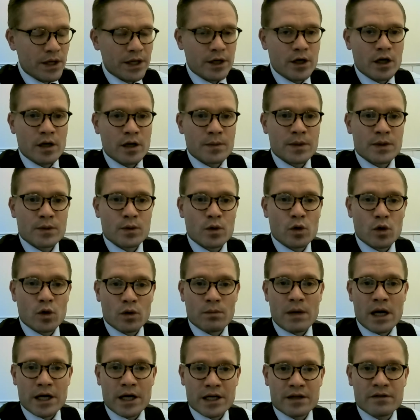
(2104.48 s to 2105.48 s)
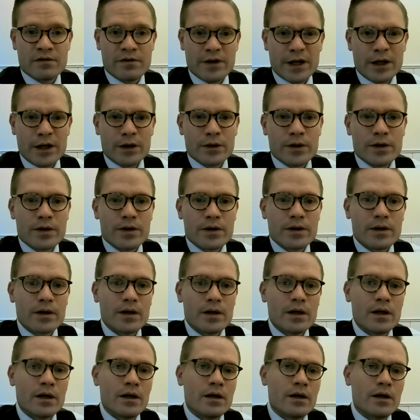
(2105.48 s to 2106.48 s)
what economists would call market failure
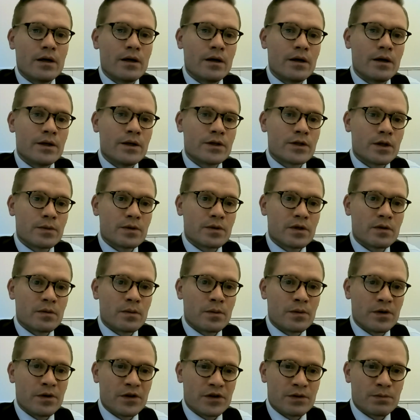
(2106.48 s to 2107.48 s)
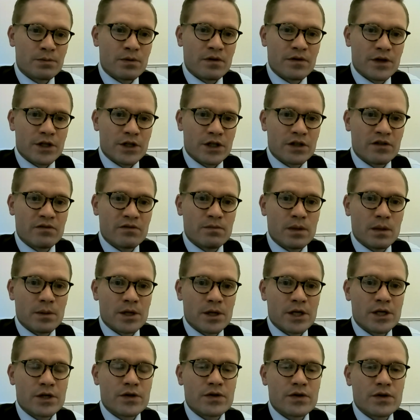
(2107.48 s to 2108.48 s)
uh, in terms of the provision of
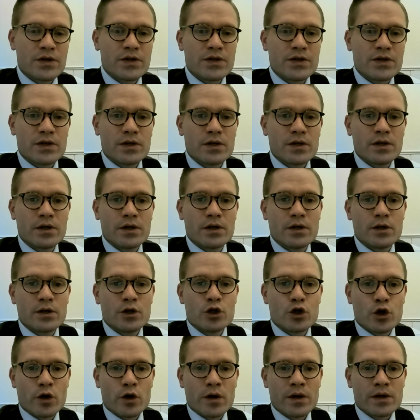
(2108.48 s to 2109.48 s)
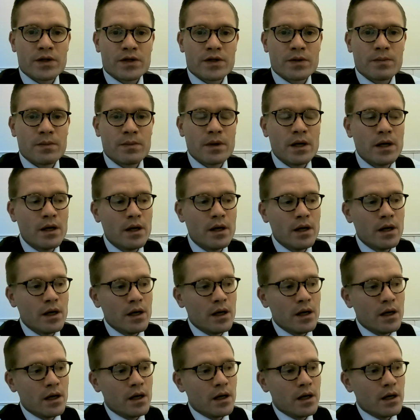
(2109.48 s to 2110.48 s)
public interest uh, journalism.
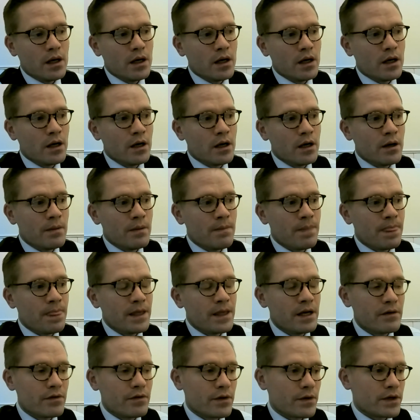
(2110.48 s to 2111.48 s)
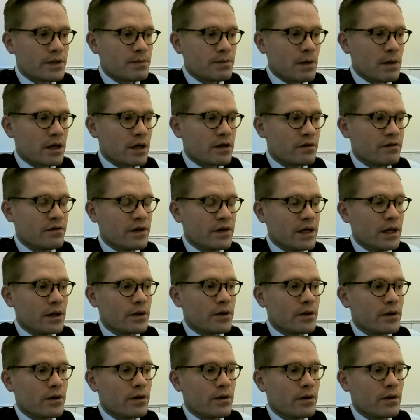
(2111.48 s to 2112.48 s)
Um, if there is market
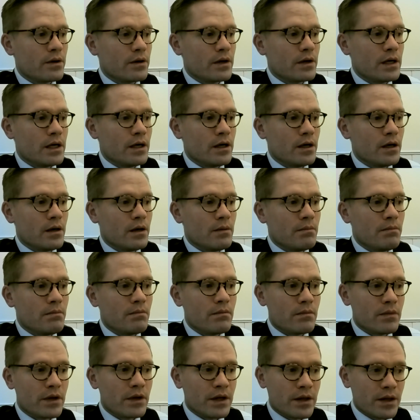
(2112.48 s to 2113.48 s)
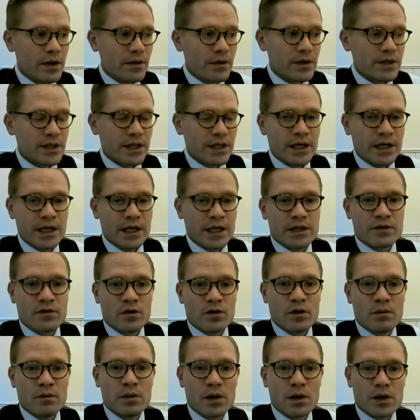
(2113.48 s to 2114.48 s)
failure, um, then there is a case
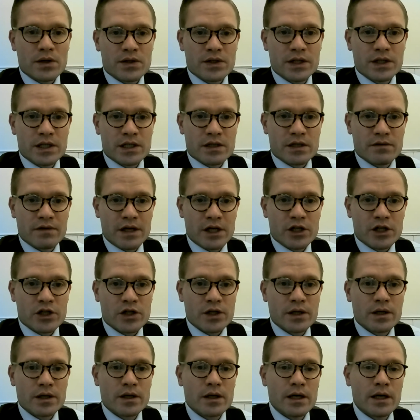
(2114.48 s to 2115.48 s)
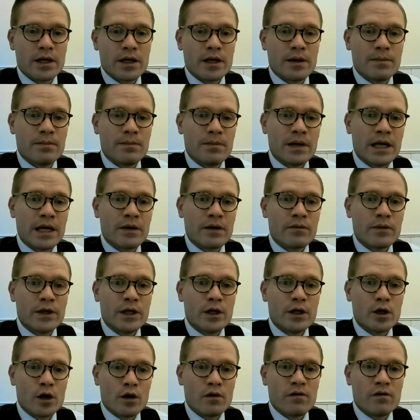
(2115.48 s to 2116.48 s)
for policy intervention. Um, and
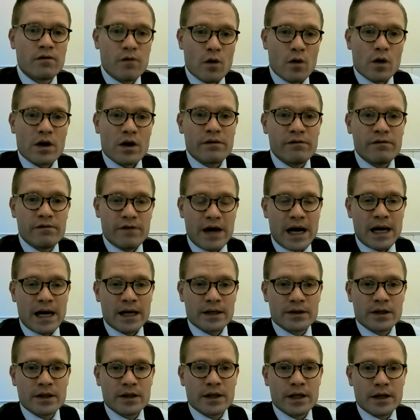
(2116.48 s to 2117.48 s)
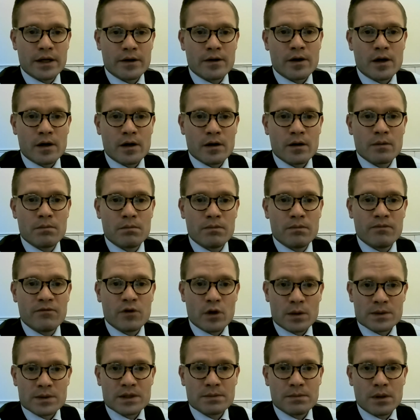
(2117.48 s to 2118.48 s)
we know for a fact that there are
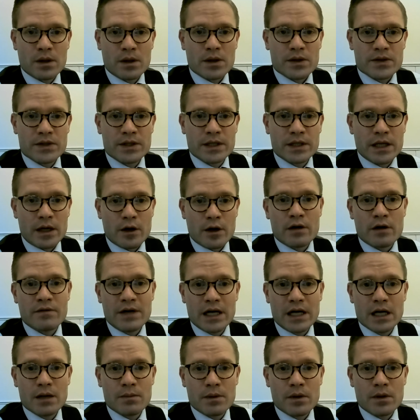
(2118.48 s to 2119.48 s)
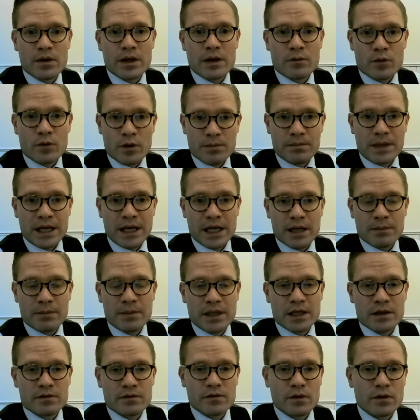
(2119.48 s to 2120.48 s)
forms of policy that are available that would make a
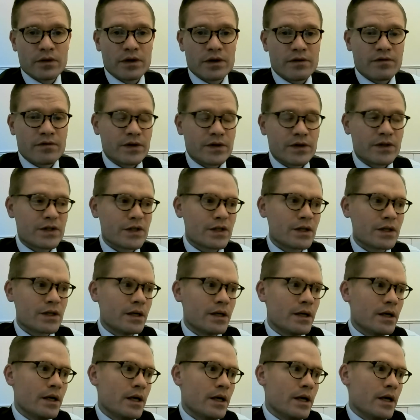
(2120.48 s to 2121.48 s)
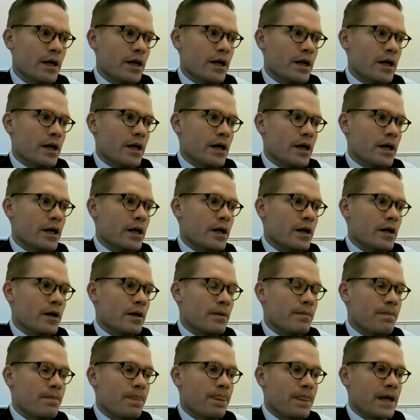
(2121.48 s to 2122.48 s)
meaningful difference.
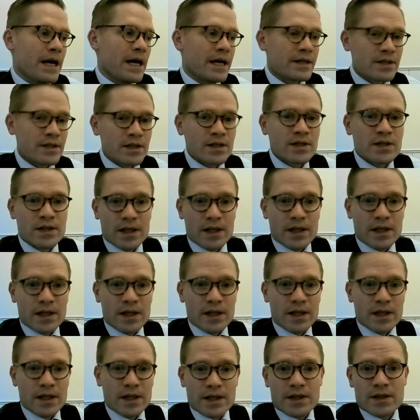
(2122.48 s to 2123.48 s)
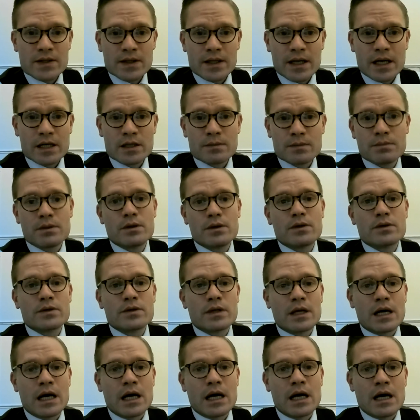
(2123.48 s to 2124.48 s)
Um, as a citizen, I
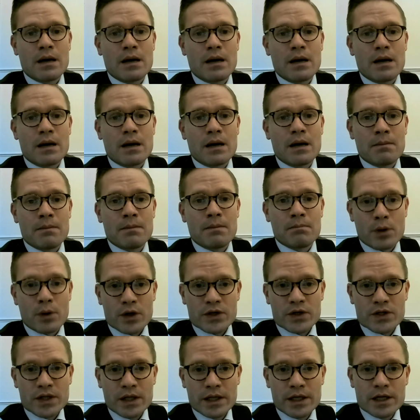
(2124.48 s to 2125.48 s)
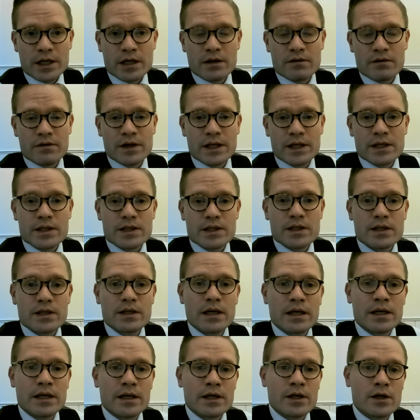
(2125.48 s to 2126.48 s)
suppose that I am personally
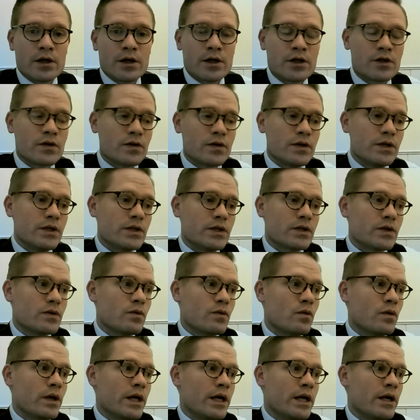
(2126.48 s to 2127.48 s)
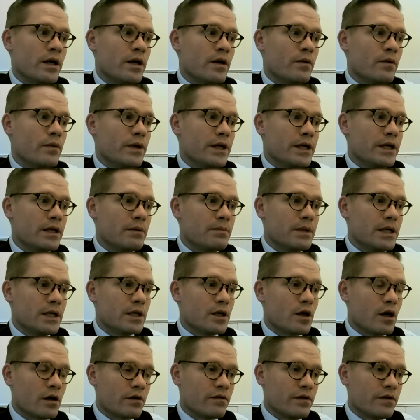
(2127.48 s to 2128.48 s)
convinced that in countries where we can be
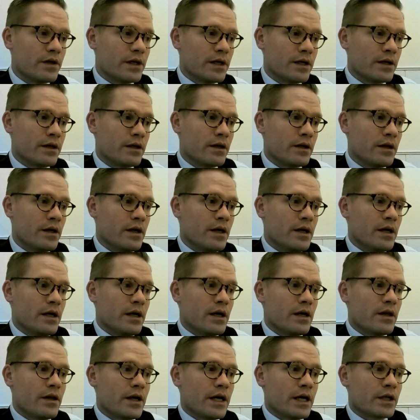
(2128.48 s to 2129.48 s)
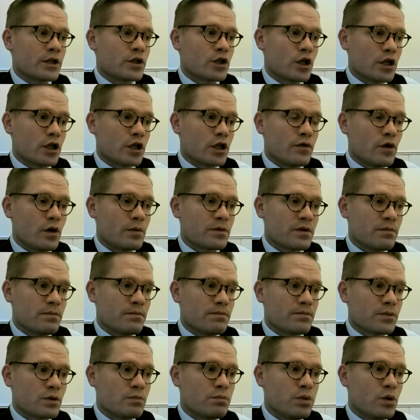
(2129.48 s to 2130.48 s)
confident that such forms of
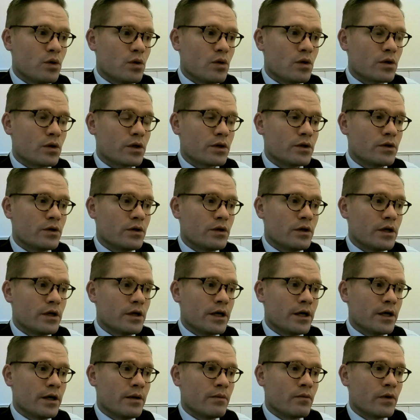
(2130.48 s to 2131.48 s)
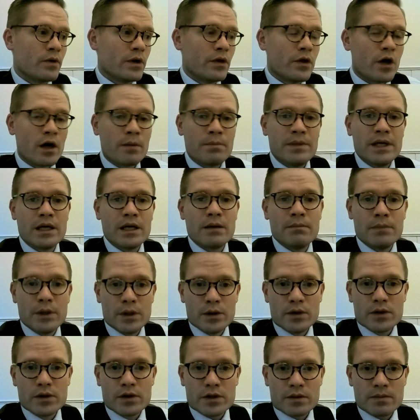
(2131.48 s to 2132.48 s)
support um, will not be
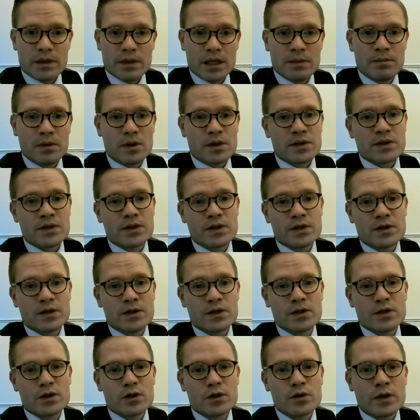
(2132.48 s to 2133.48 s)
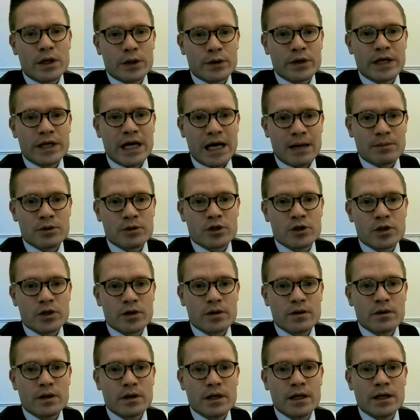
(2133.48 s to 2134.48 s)
abused by politicians to try to
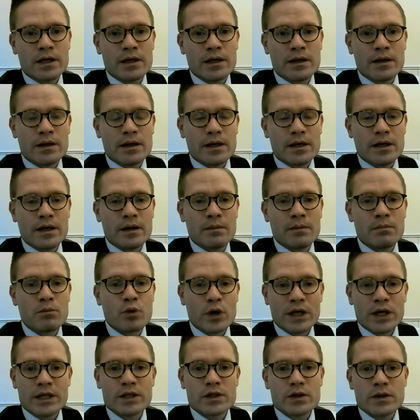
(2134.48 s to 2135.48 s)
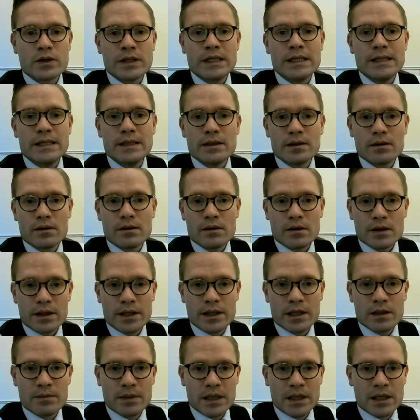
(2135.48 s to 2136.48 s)
capture and uh, bring to heel
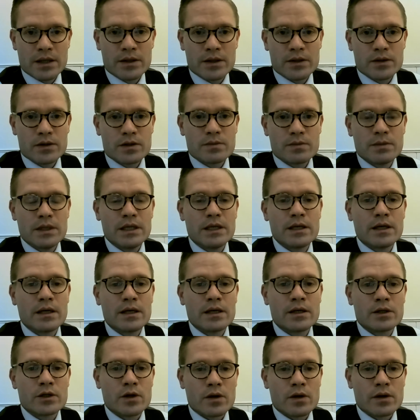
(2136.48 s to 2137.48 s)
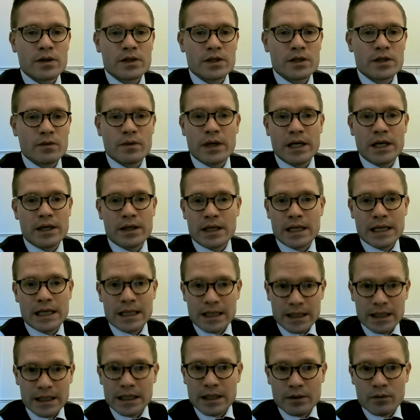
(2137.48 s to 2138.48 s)
independent news media and journalists the way they
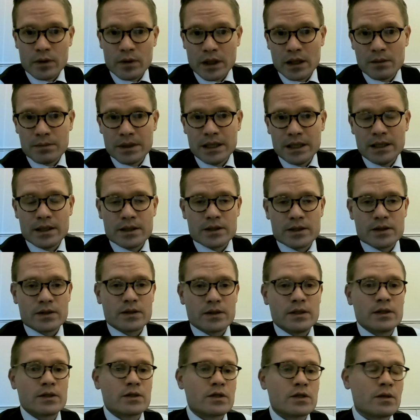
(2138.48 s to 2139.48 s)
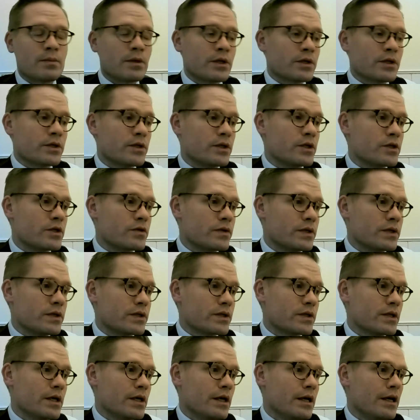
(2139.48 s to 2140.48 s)
clearly will be in, in some other
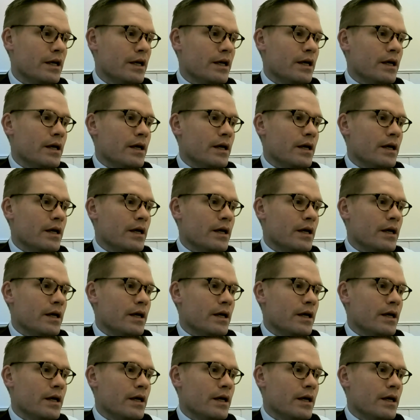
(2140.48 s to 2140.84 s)
countries,